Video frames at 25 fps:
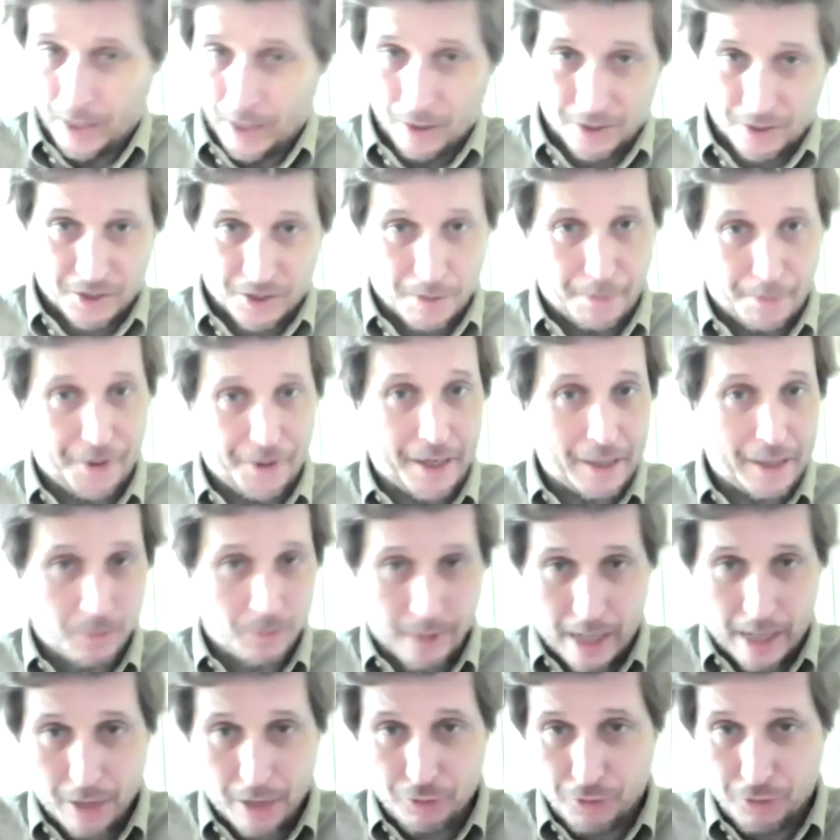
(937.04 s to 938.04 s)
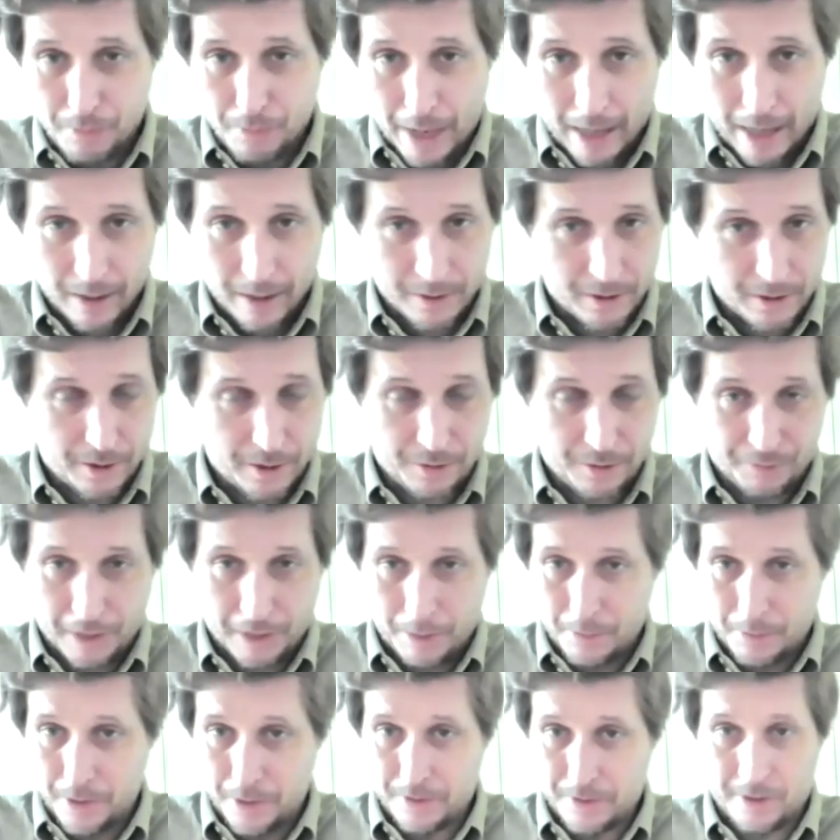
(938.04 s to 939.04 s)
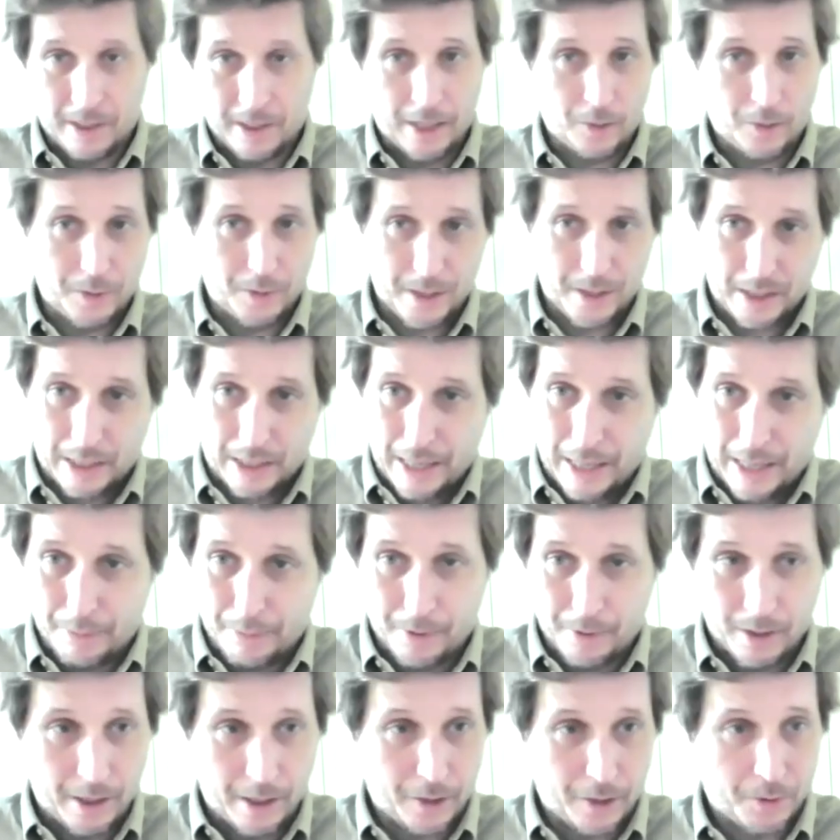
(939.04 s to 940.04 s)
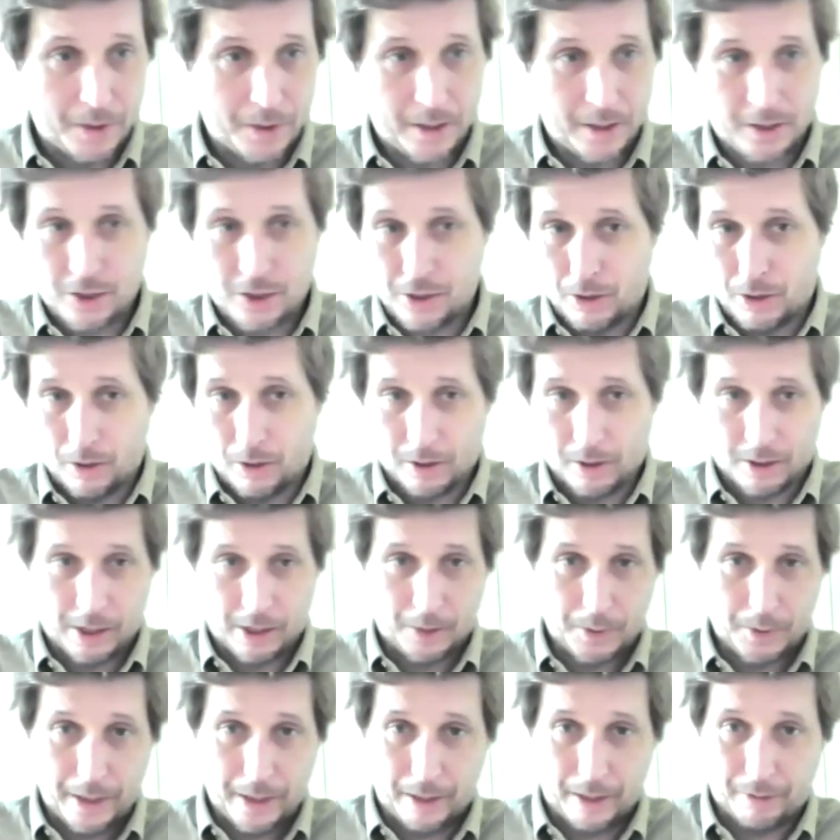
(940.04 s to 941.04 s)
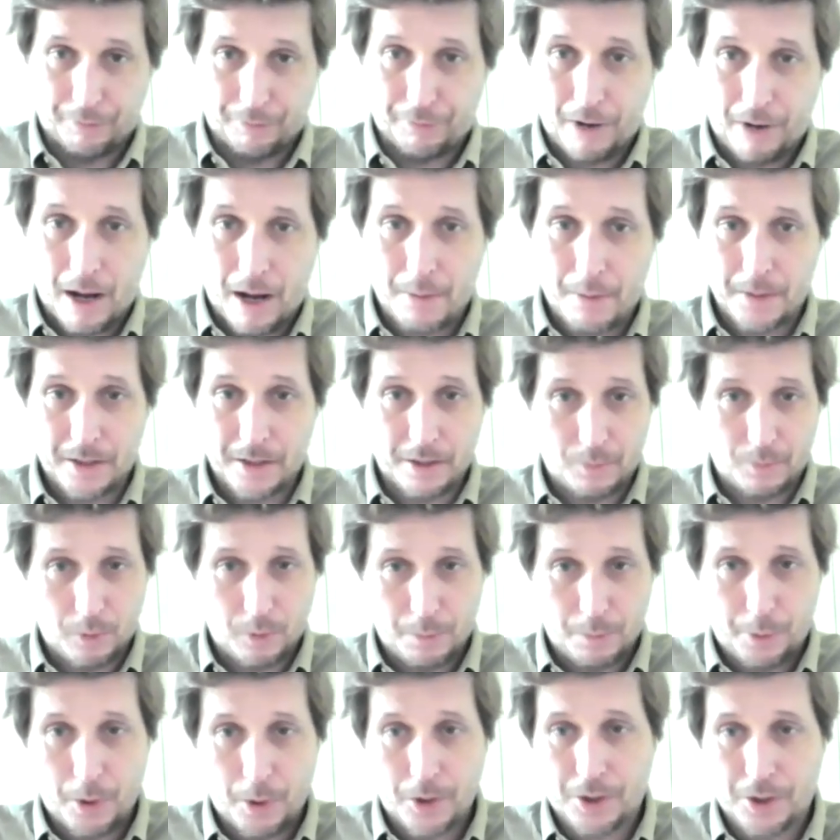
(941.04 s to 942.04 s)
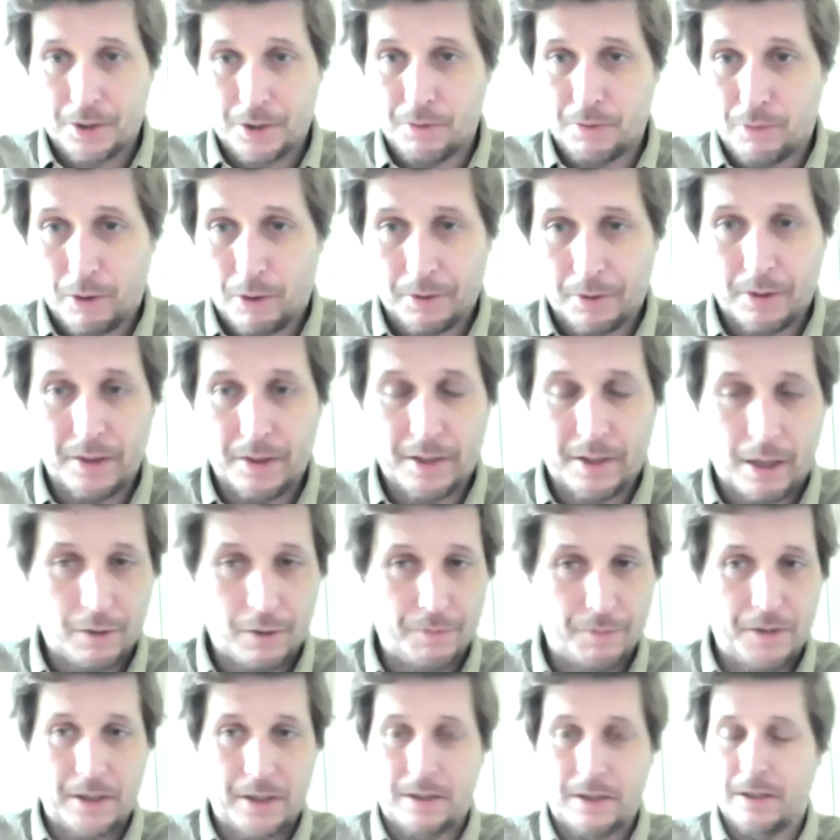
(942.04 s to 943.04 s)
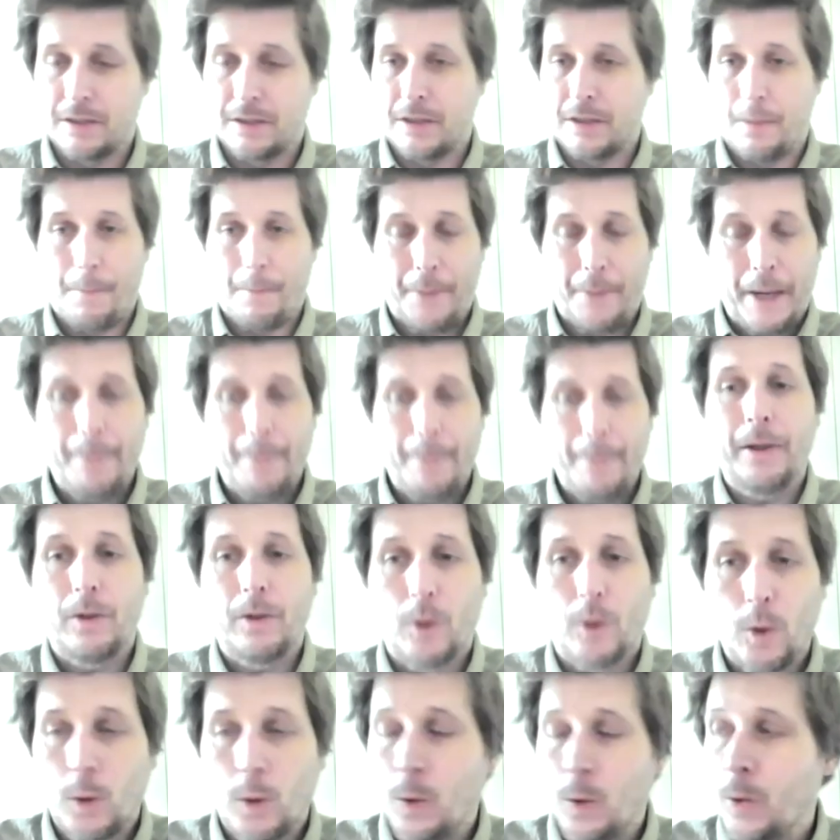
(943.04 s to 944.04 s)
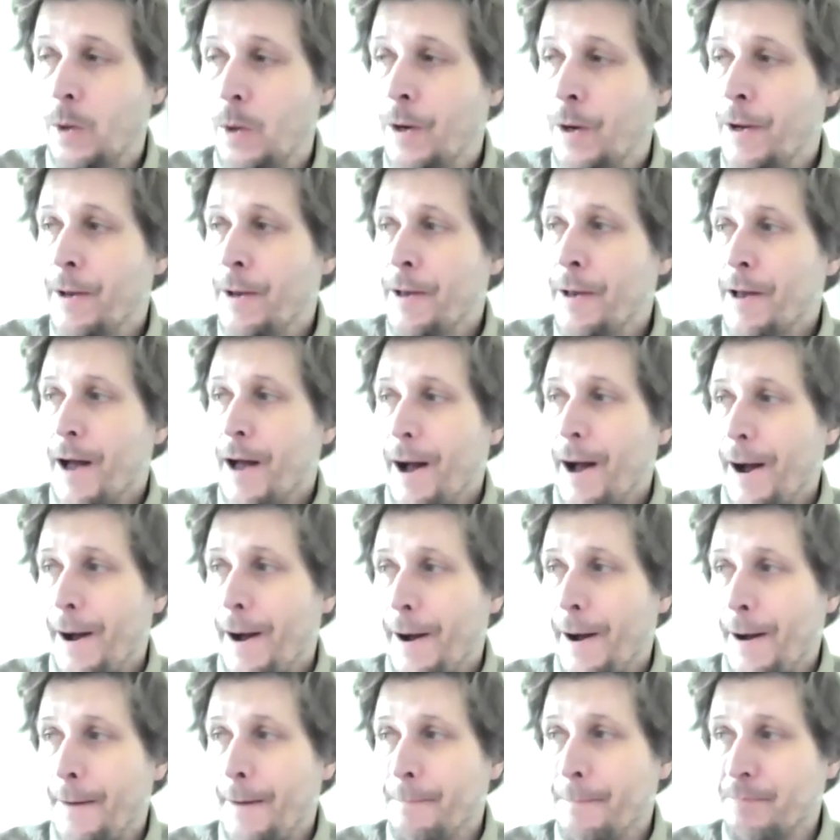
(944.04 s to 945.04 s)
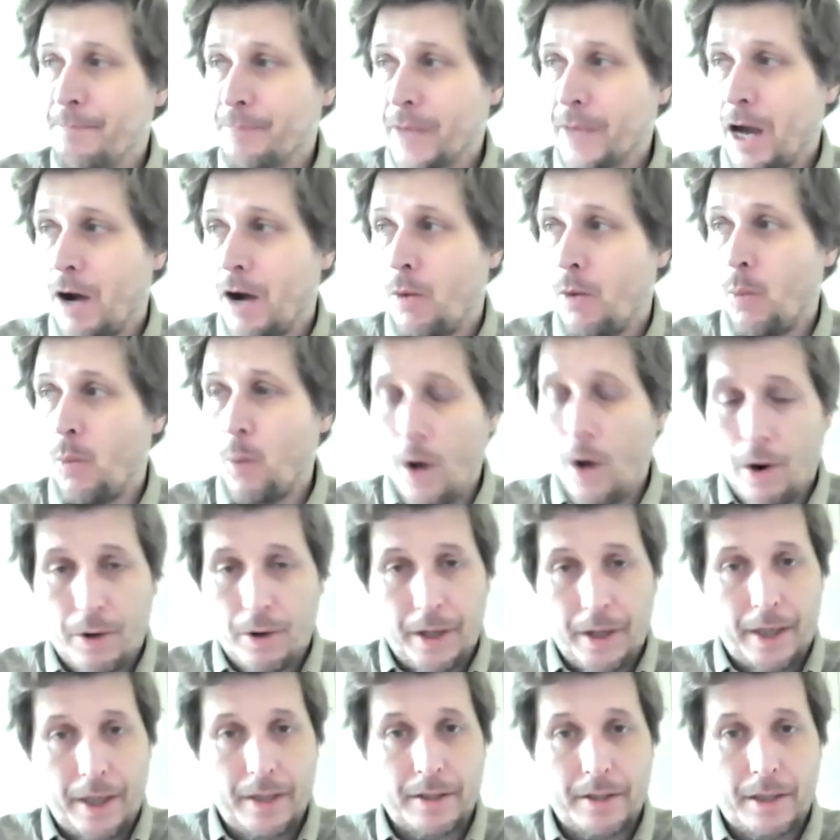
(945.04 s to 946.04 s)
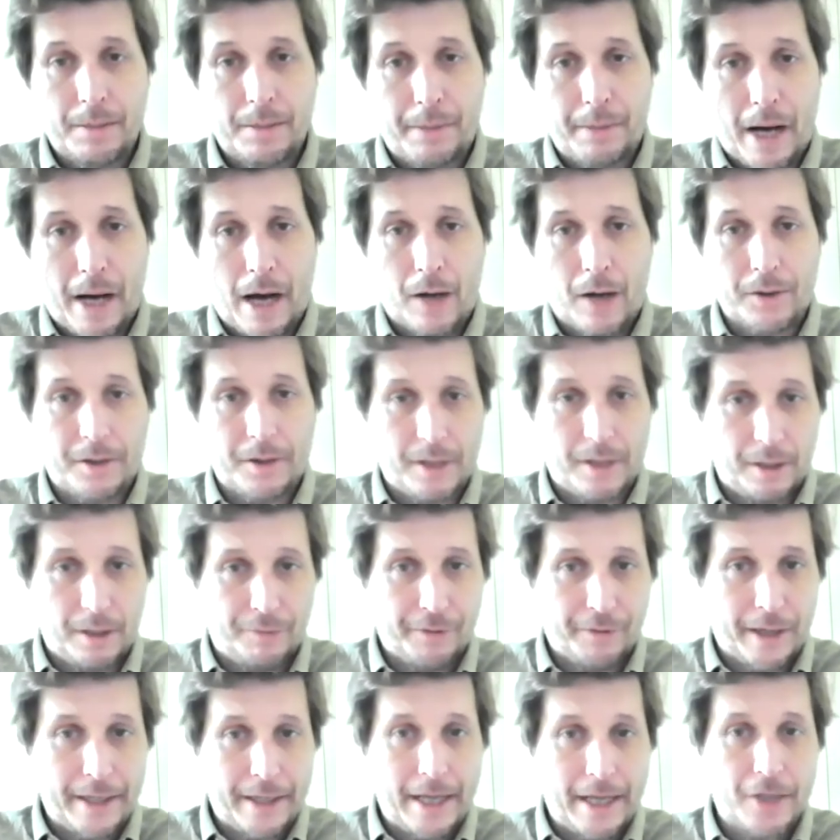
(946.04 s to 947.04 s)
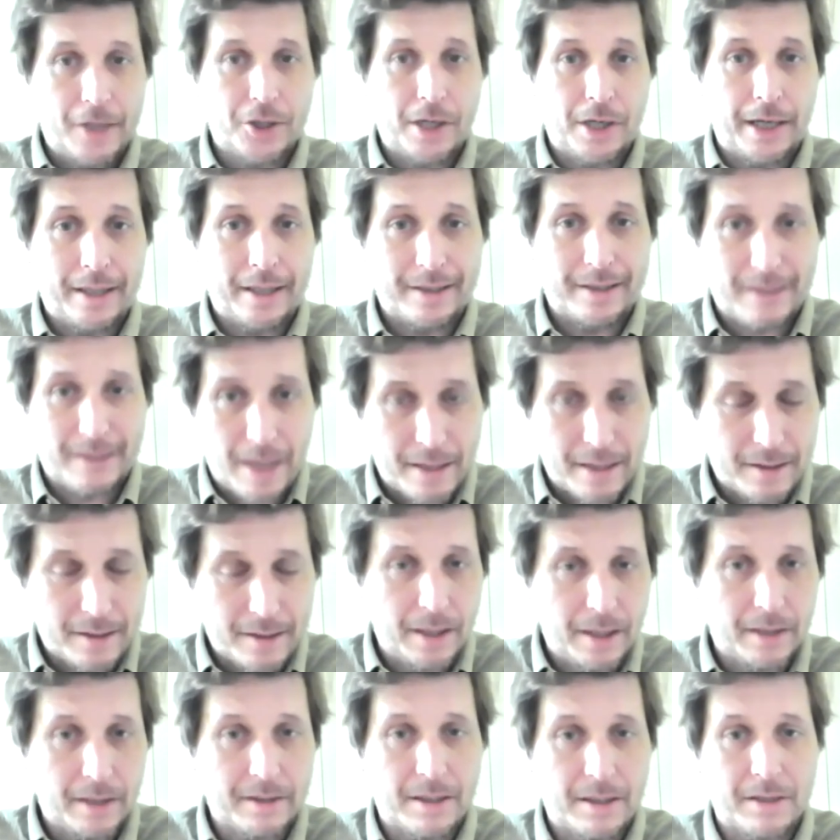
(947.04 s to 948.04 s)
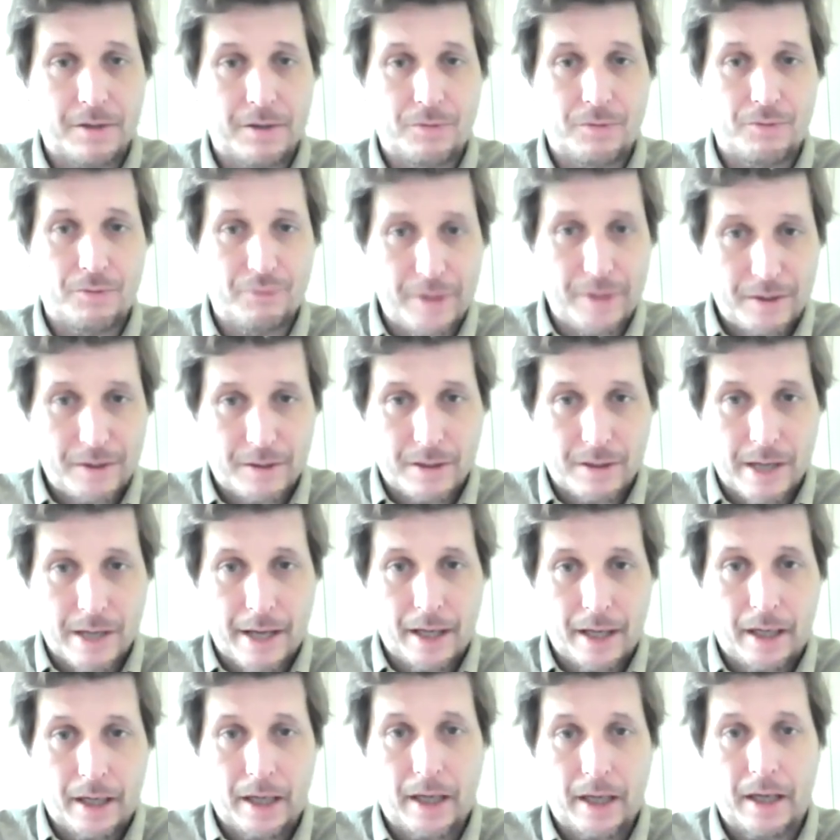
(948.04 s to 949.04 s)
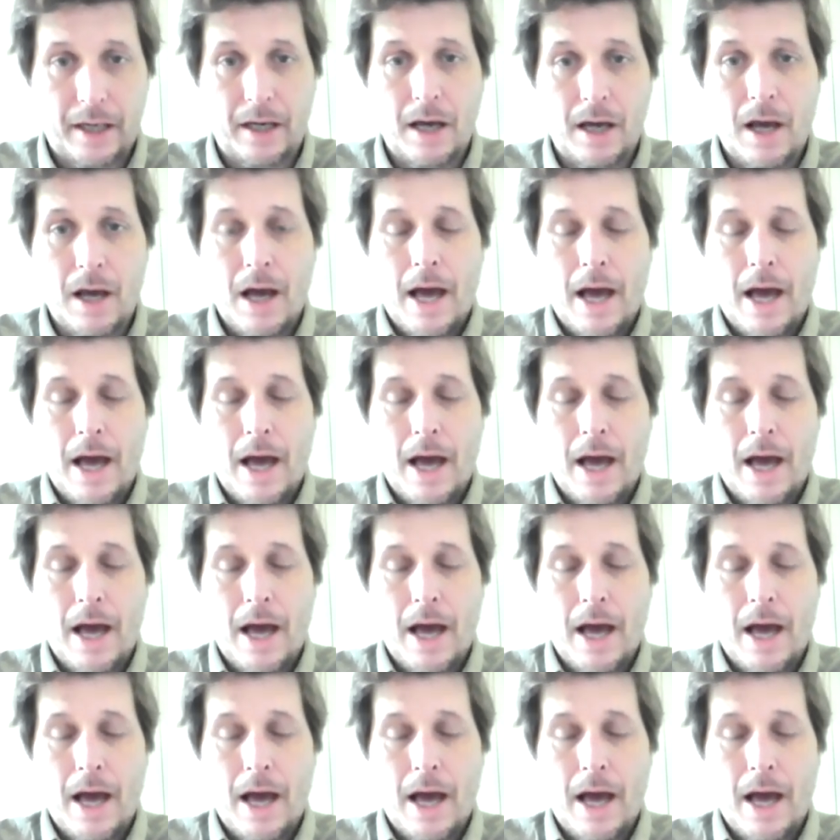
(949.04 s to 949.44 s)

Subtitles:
sympathize with Andrew Mellon's famous liquidate labor, liquidate stocks, liquidate the farmers, it will purge the rottenness out of the system. People who are worried about the financial excess, the excessive risk-taking,